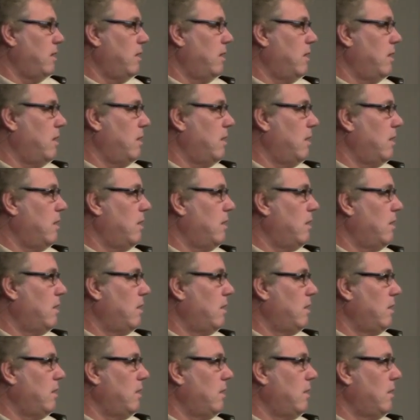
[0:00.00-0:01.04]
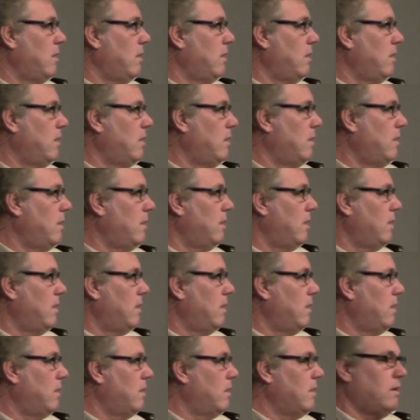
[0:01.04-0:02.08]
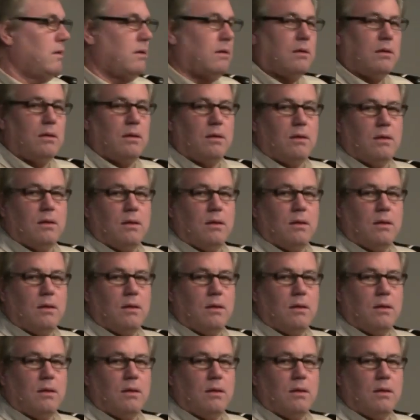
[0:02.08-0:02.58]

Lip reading: (silence)